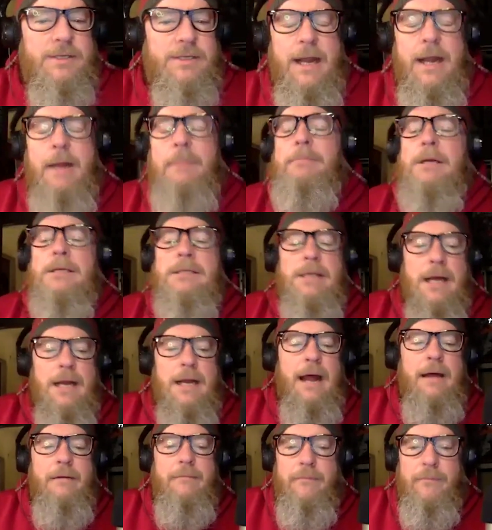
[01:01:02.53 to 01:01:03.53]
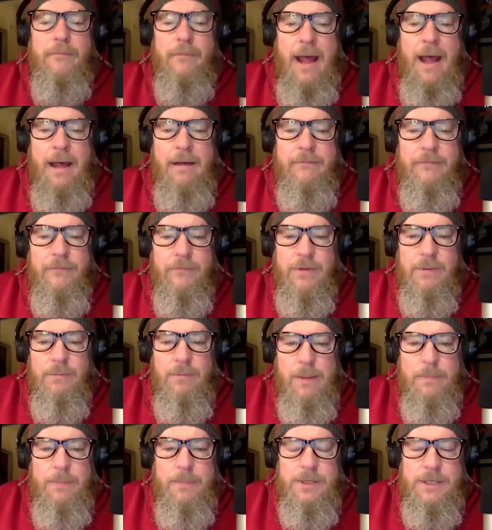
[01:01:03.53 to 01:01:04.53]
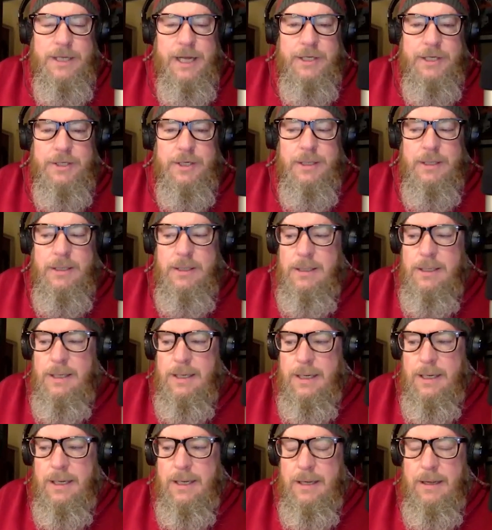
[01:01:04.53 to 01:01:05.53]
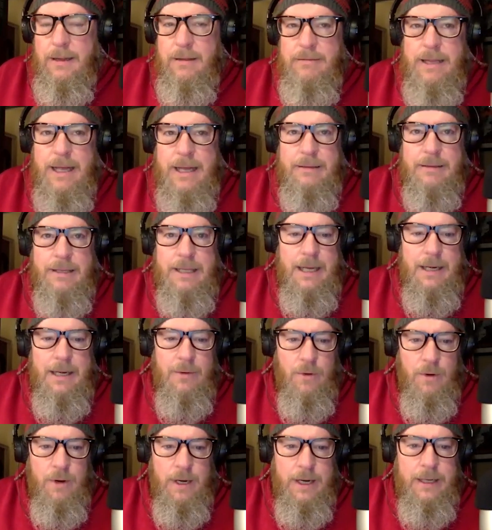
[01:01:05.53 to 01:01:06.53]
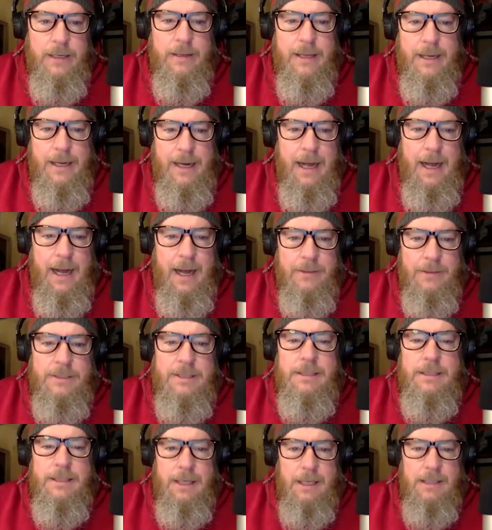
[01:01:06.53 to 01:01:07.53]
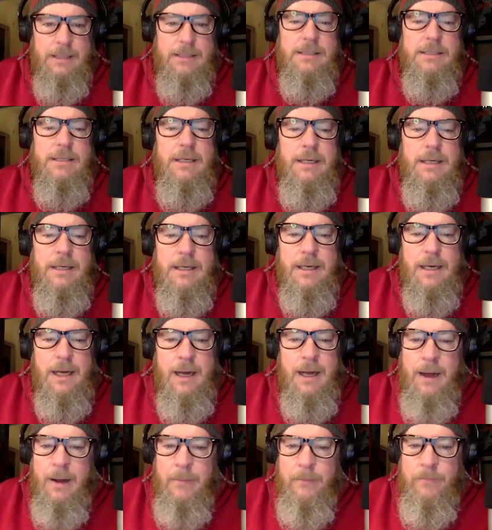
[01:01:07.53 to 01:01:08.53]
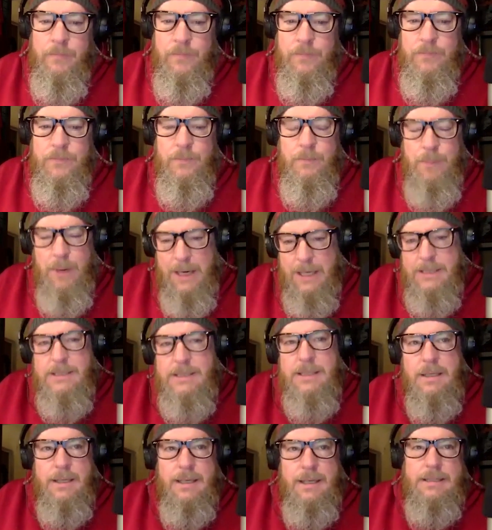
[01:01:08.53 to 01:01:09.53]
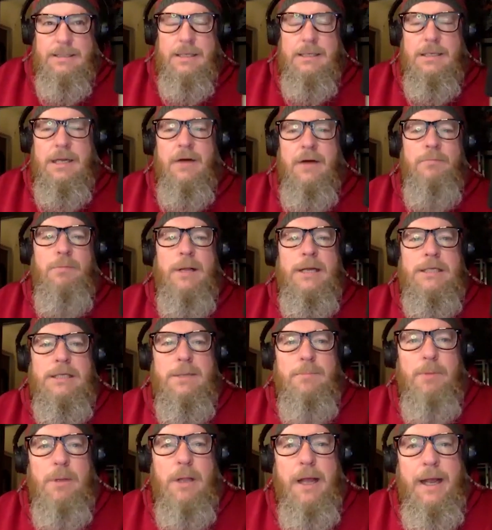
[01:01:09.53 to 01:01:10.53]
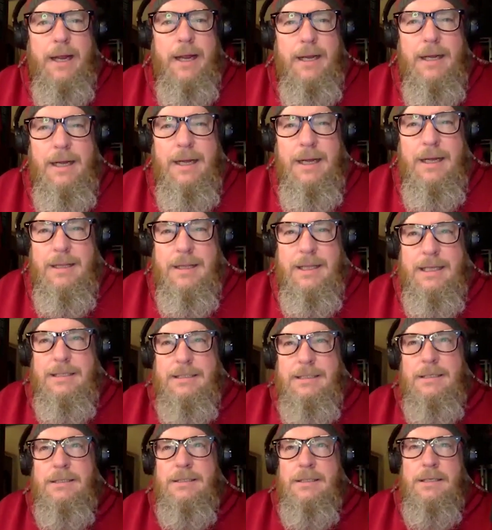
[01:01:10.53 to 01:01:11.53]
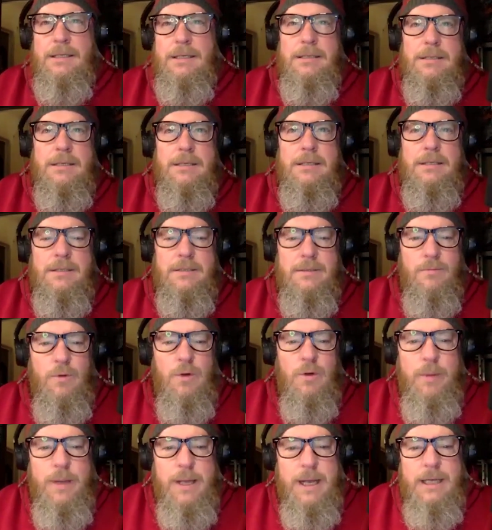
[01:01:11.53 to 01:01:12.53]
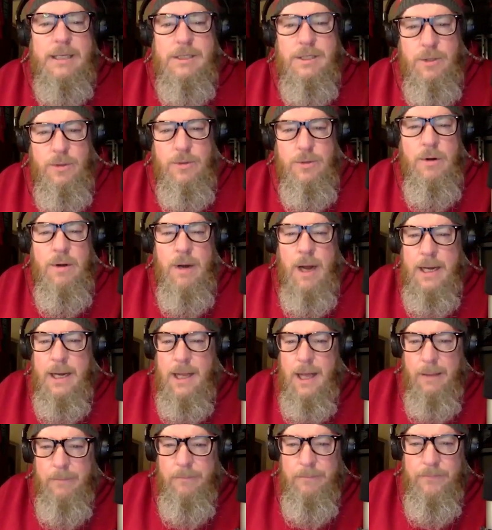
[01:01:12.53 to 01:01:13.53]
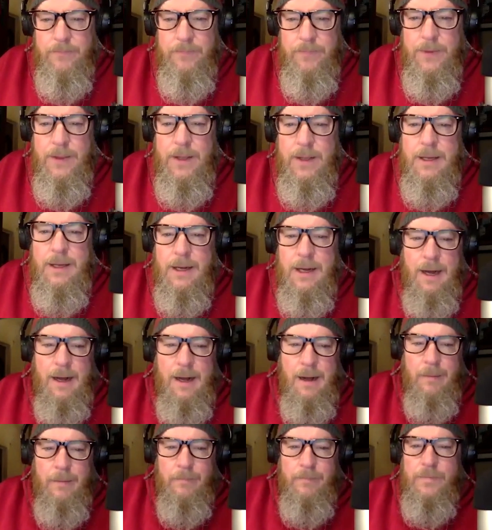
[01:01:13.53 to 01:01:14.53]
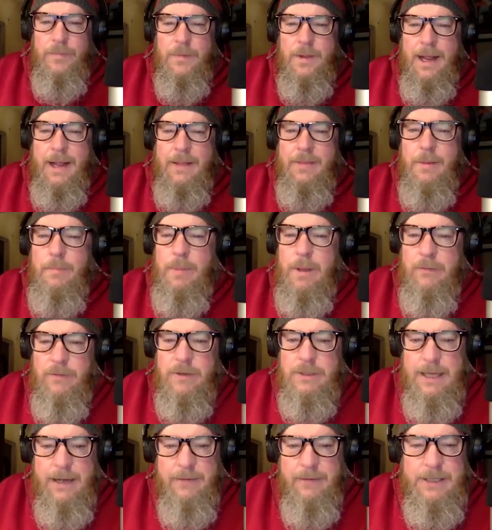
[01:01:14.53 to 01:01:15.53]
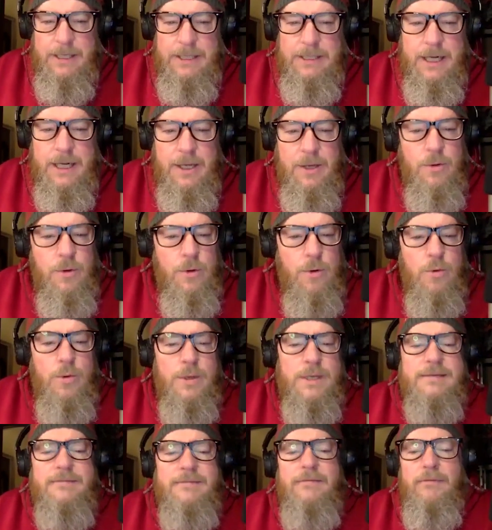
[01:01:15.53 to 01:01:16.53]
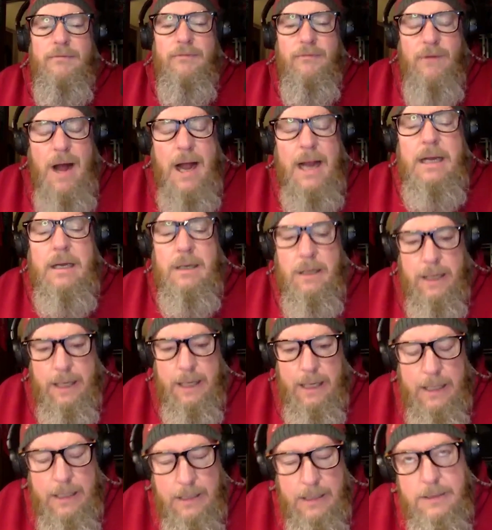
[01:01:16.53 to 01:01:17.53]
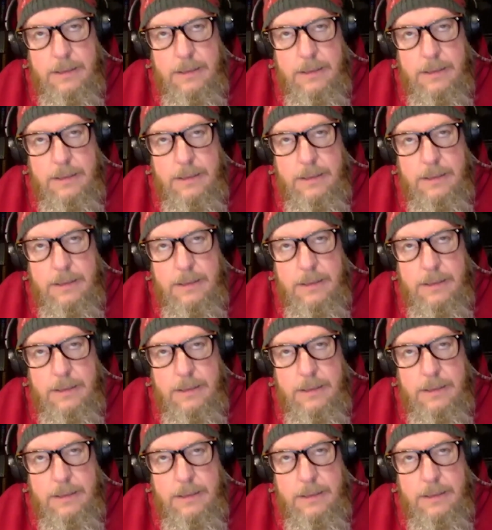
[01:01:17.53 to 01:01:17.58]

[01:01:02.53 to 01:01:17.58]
Stadium does not have the reputation that Oregon, that Outson does. But it is a tough place to play. This will be a pseudo night game, and the Beavers have DJU, who is finally